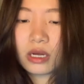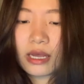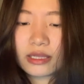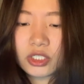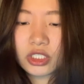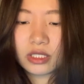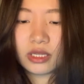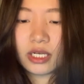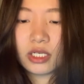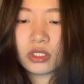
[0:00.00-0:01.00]

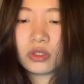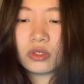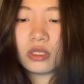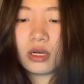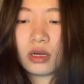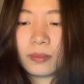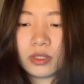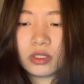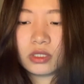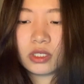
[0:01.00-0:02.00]
Additionally, it's good
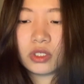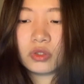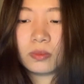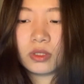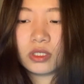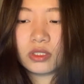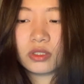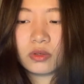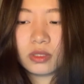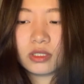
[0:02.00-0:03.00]
opportunity to broaden
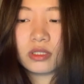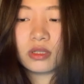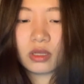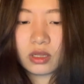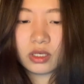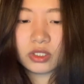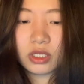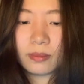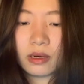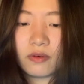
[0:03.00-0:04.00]
students' knowledge
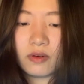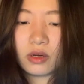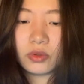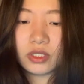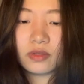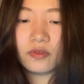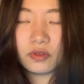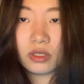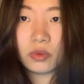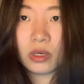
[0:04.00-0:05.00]
about various
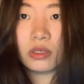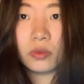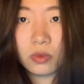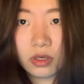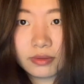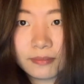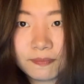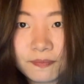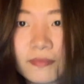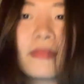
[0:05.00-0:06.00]
foods around the world.
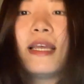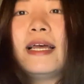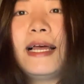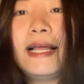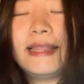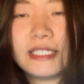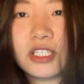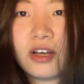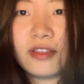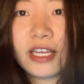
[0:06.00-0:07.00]
That's
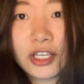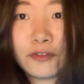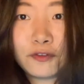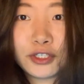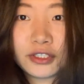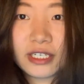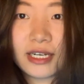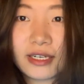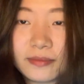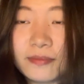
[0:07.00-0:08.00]
all. Thank you for your
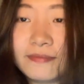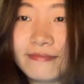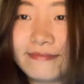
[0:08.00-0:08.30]
time.